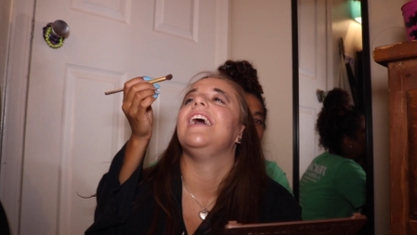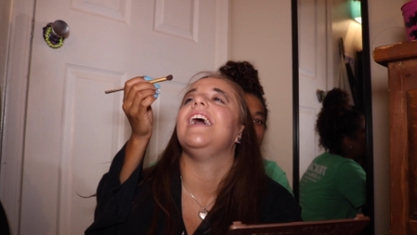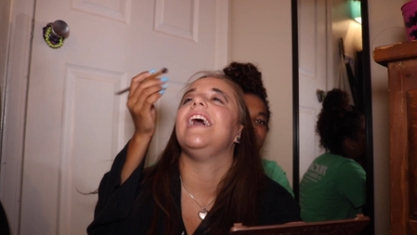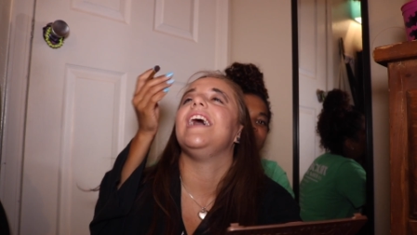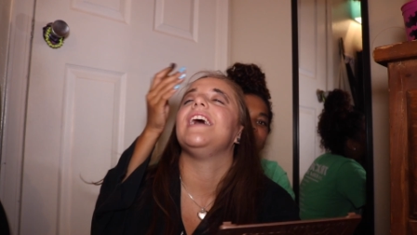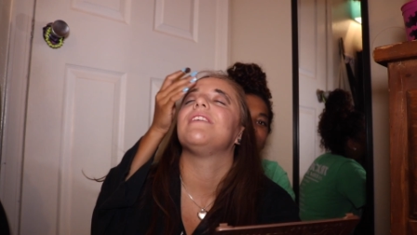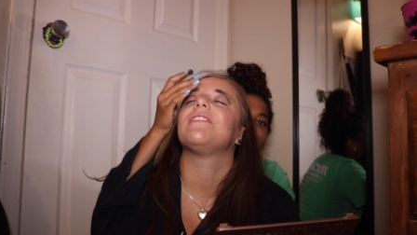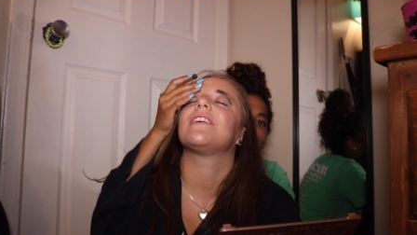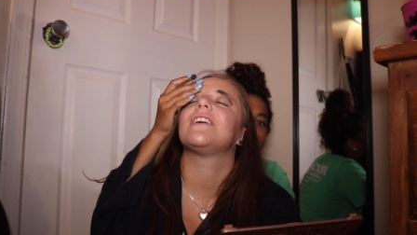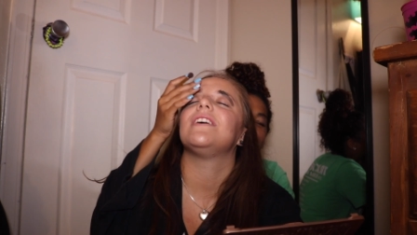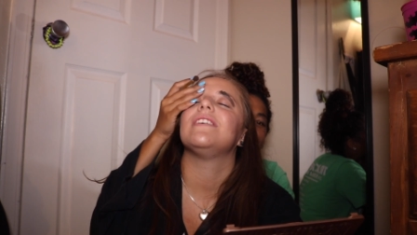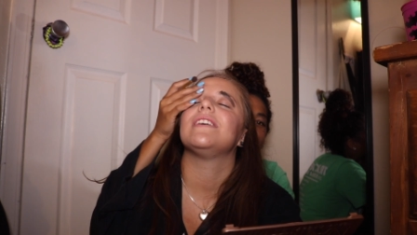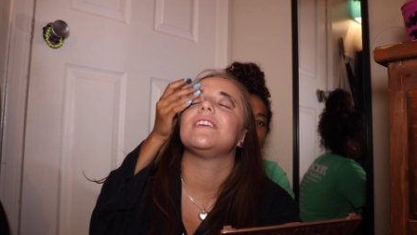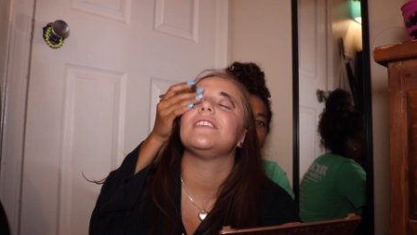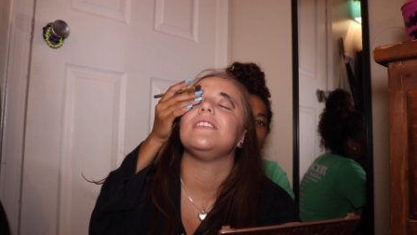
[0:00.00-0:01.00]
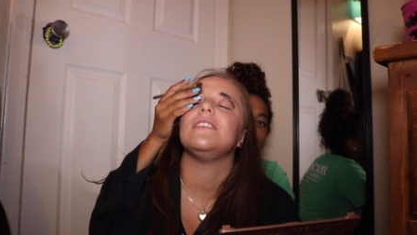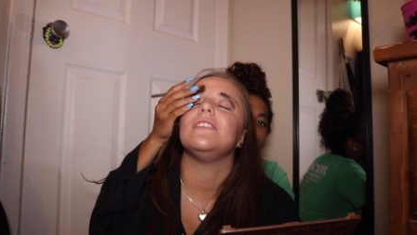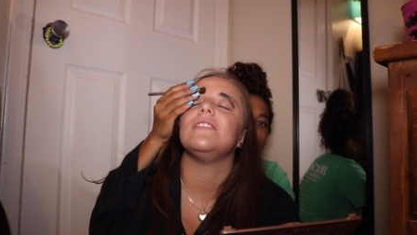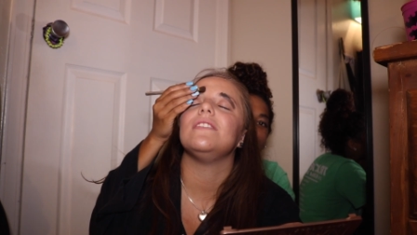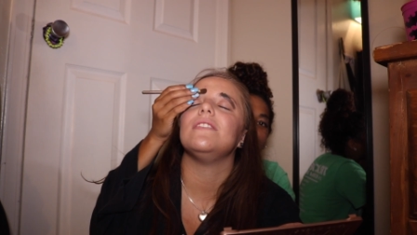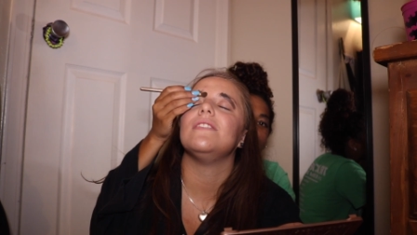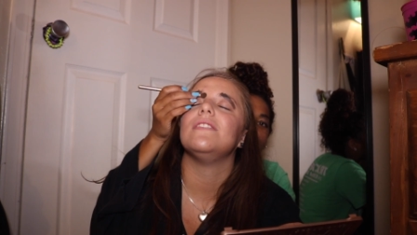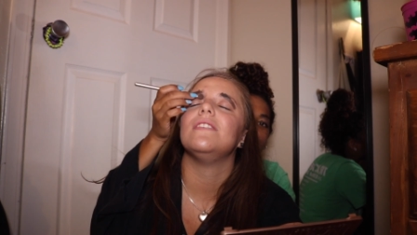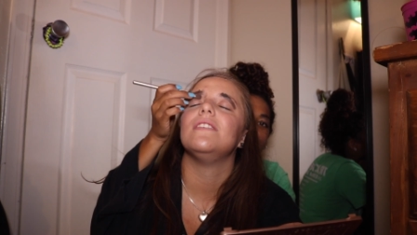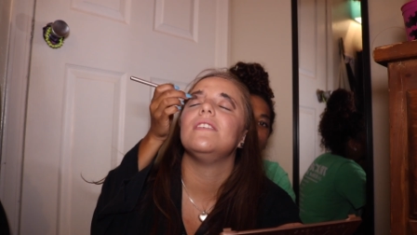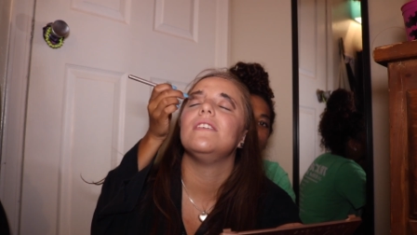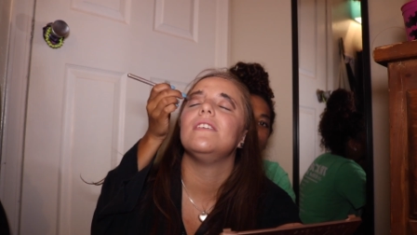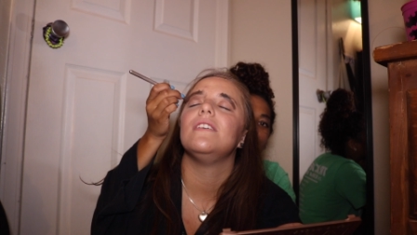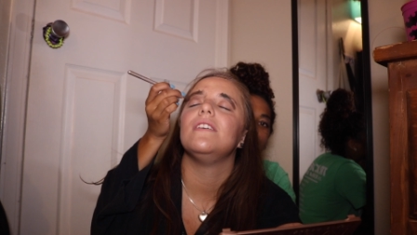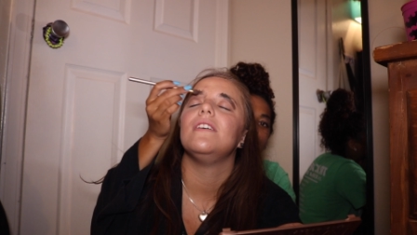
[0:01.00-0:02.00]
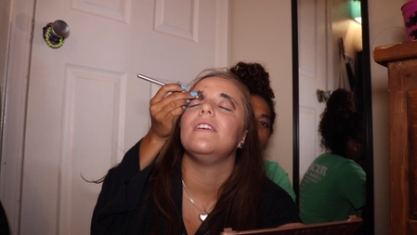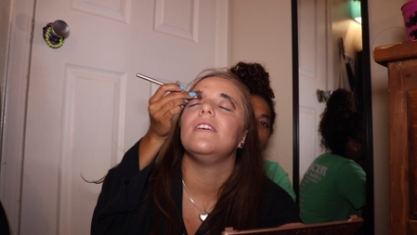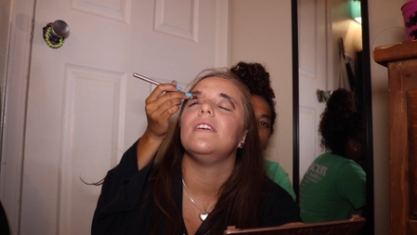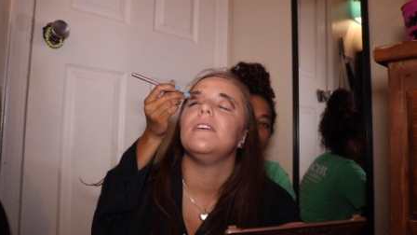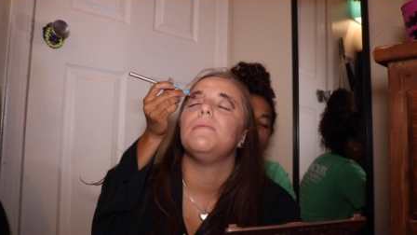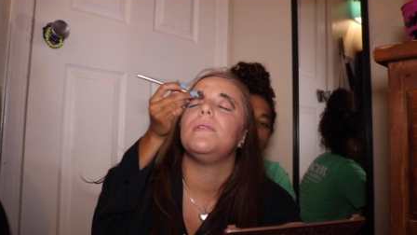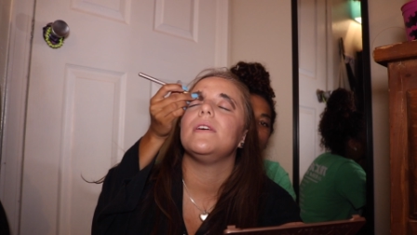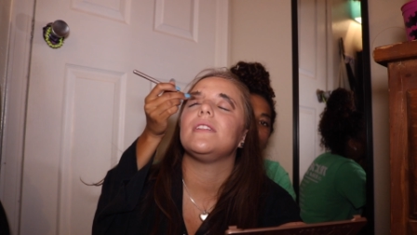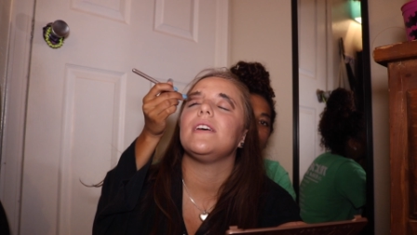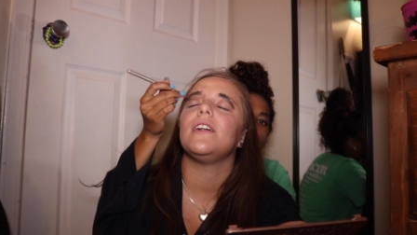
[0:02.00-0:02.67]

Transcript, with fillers: And we're going to put